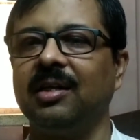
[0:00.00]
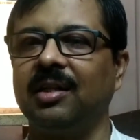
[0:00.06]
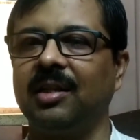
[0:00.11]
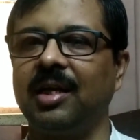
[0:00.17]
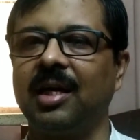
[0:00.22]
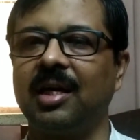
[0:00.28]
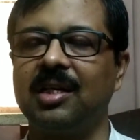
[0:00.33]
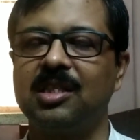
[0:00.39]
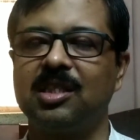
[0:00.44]

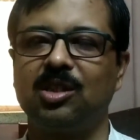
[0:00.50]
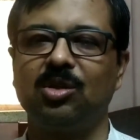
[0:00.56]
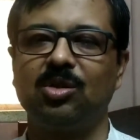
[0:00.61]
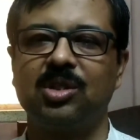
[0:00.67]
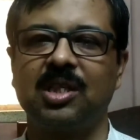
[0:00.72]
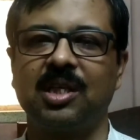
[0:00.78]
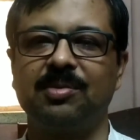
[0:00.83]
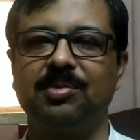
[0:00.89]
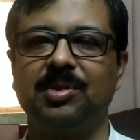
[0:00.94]
There is no
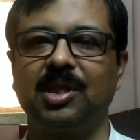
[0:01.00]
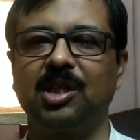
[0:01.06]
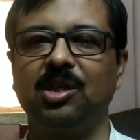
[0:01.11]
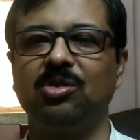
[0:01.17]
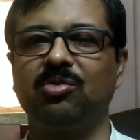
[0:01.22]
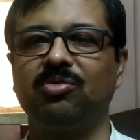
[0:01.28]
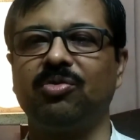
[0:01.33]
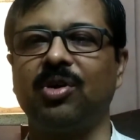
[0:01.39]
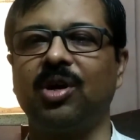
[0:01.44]

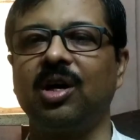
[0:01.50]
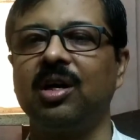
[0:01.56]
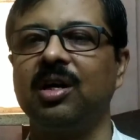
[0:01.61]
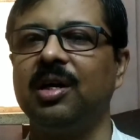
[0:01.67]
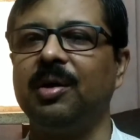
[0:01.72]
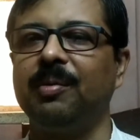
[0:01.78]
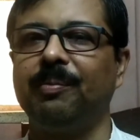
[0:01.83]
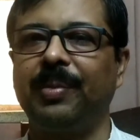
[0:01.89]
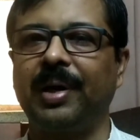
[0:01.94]
substitute for
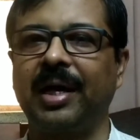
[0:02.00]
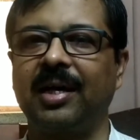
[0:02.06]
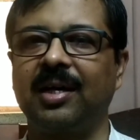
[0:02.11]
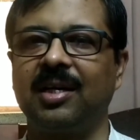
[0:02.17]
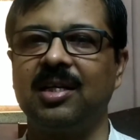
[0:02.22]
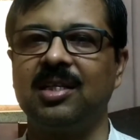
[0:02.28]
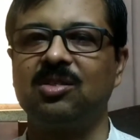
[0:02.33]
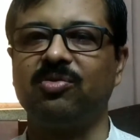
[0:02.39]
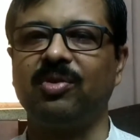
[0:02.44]

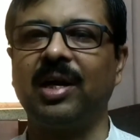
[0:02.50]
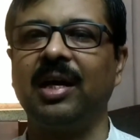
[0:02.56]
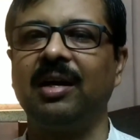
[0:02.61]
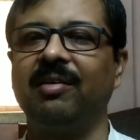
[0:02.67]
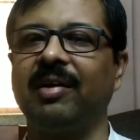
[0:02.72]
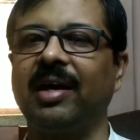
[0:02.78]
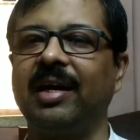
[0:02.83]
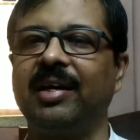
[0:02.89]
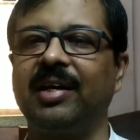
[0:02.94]
practice while
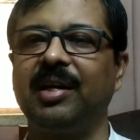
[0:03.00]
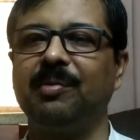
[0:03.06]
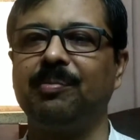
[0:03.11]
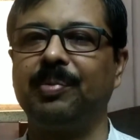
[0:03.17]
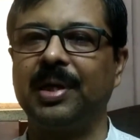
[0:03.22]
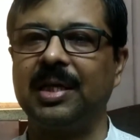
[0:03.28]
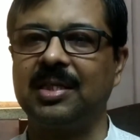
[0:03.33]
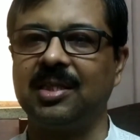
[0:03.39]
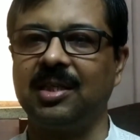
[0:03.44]
writing
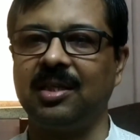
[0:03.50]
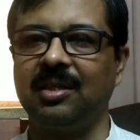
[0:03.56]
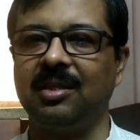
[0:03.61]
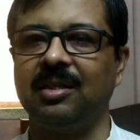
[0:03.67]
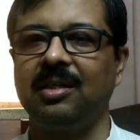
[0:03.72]
precis.